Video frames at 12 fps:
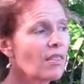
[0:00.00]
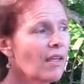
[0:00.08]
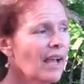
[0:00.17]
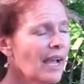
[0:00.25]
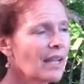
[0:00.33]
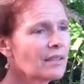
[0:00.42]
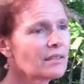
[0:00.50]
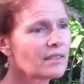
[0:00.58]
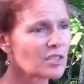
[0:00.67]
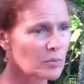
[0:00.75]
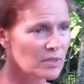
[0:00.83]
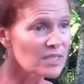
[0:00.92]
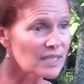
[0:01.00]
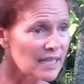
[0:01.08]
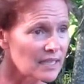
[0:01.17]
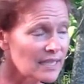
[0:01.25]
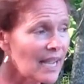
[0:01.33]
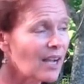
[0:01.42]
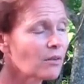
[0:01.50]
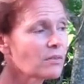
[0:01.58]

that this was staked out.